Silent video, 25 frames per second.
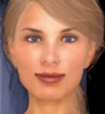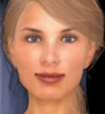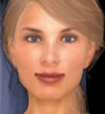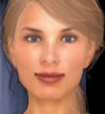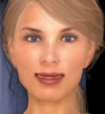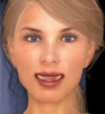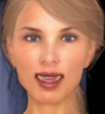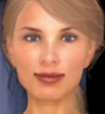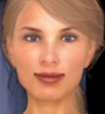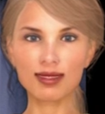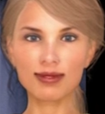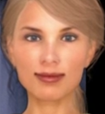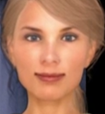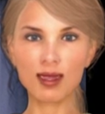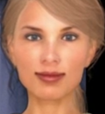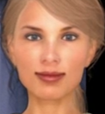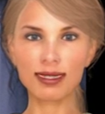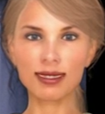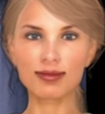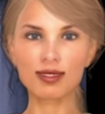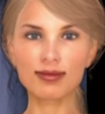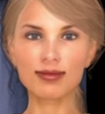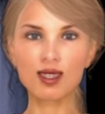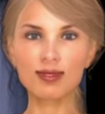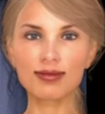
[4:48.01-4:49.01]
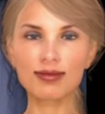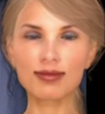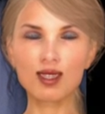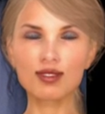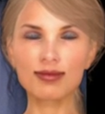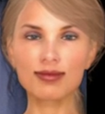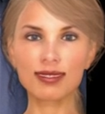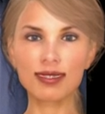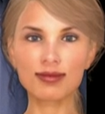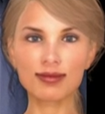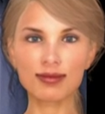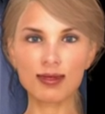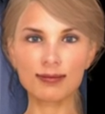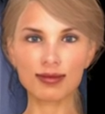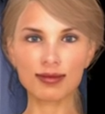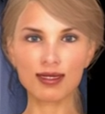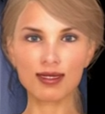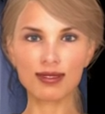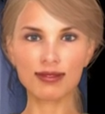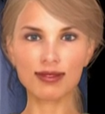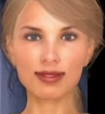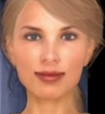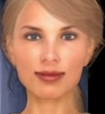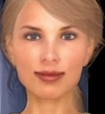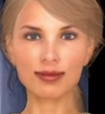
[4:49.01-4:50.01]
By being consistent in taking
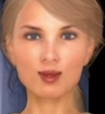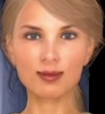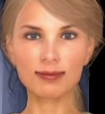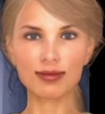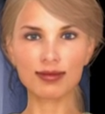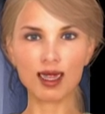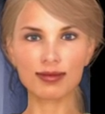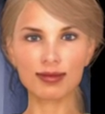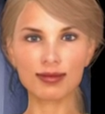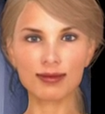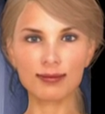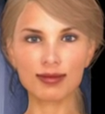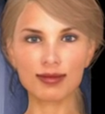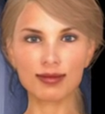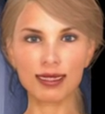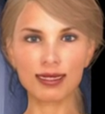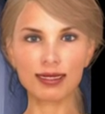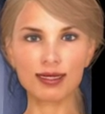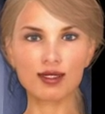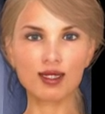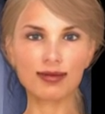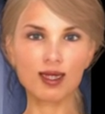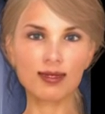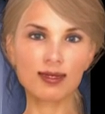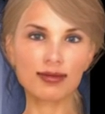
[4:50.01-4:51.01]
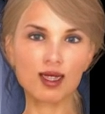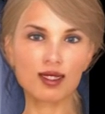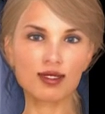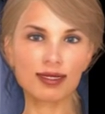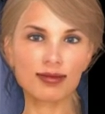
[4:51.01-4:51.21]
these basic precautions,